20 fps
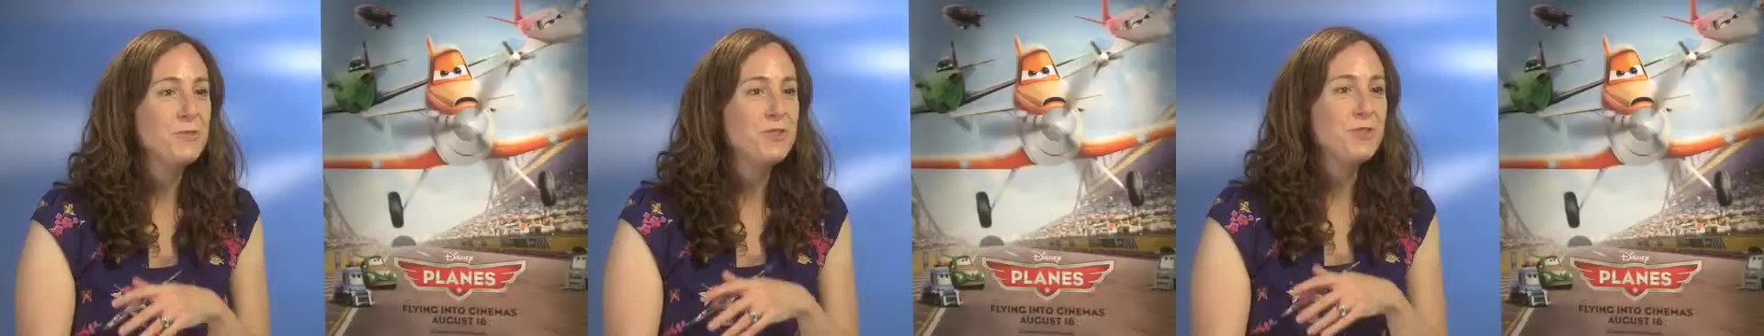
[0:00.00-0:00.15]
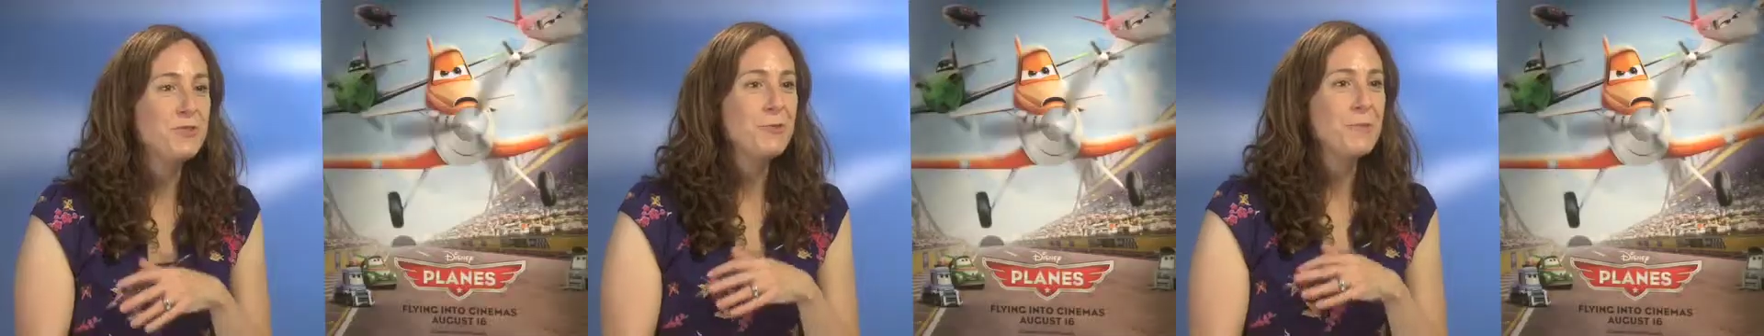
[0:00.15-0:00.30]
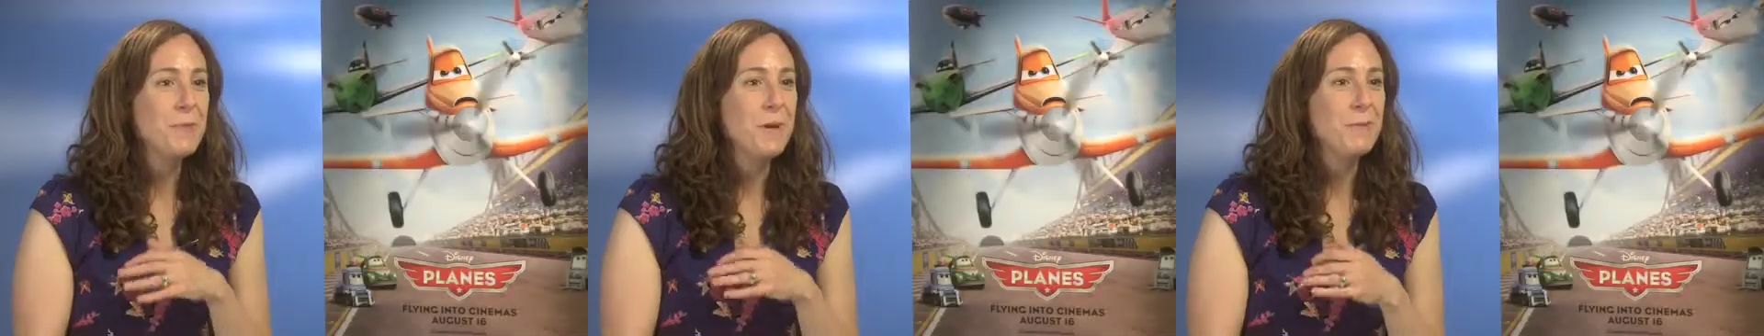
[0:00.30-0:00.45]
Do
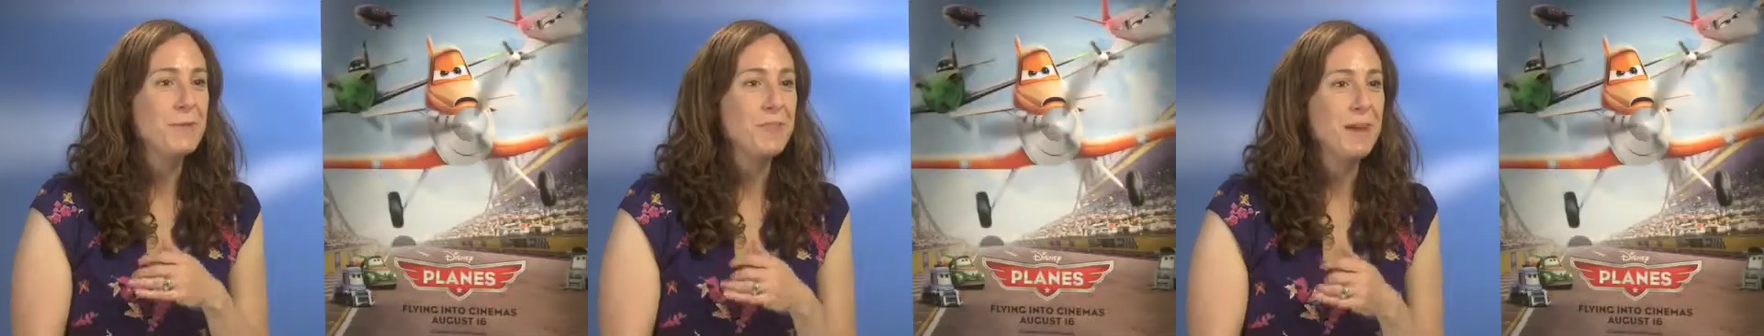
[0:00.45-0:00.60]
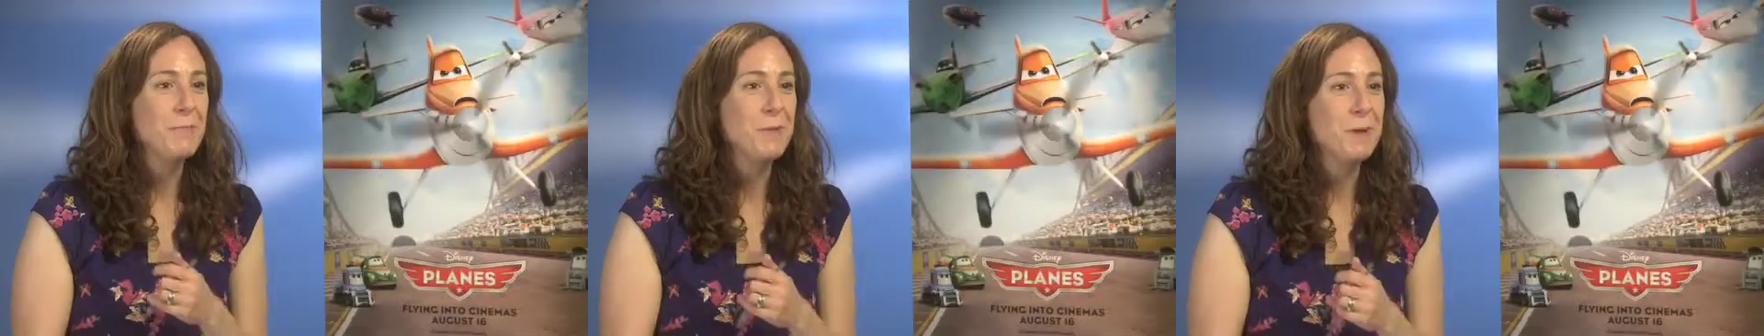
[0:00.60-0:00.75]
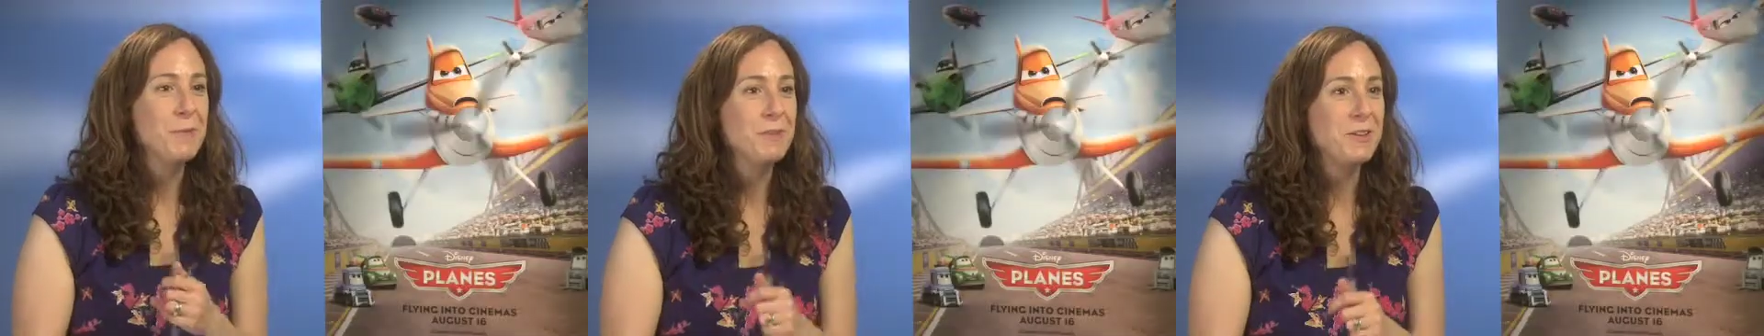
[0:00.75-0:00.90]
you remember that
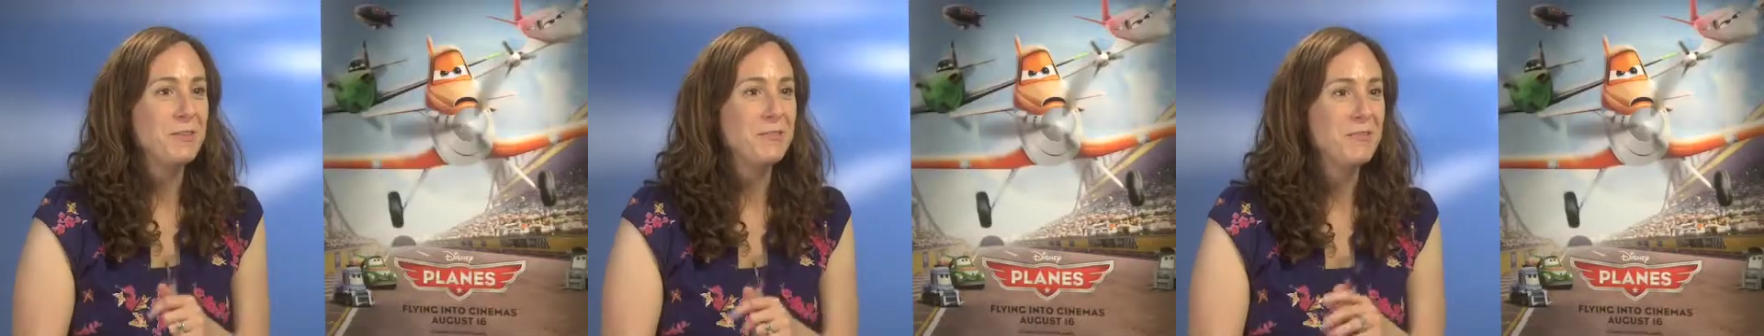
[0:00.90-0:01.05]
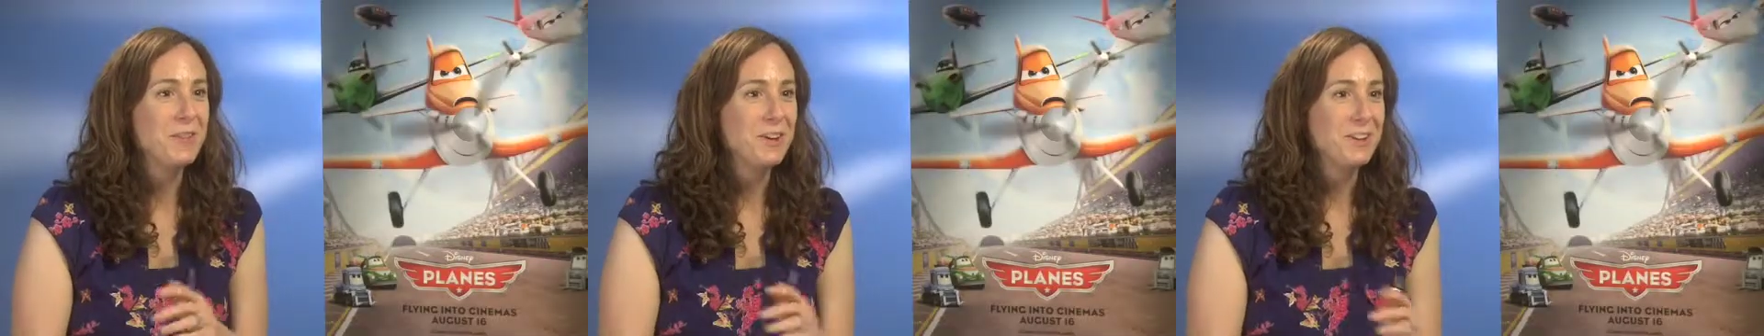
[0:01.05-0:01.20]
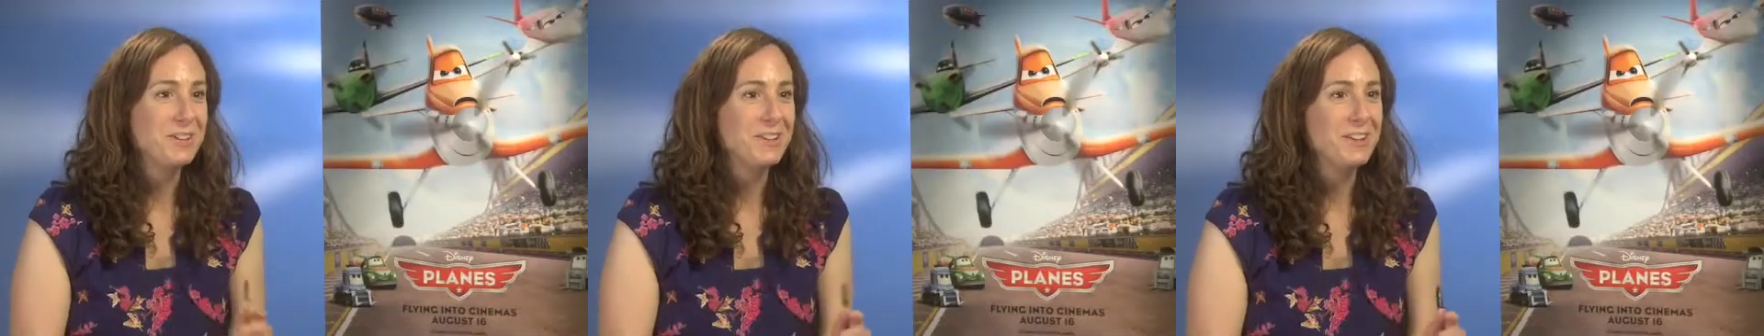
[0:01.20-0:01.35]
moment you
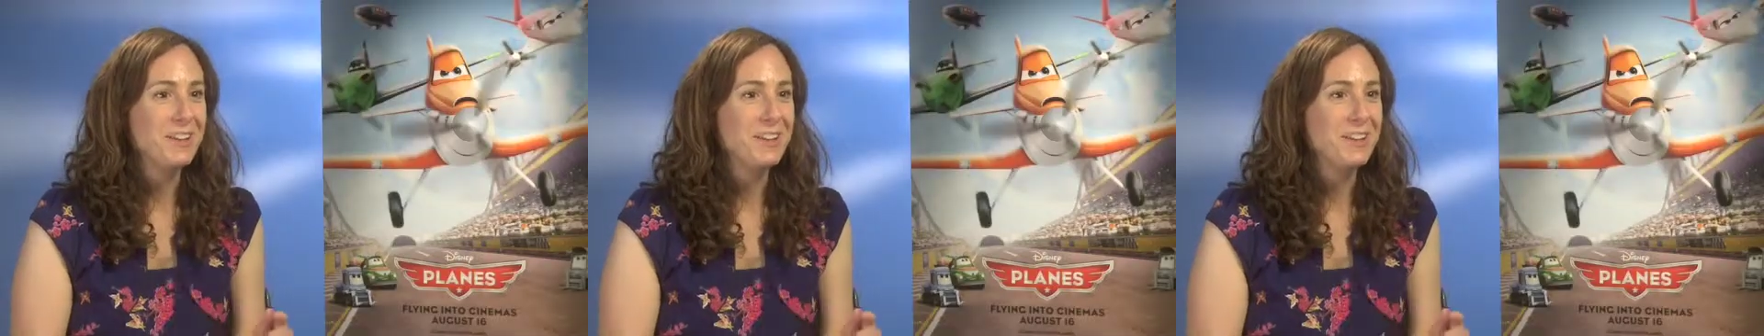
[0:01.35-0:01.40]
first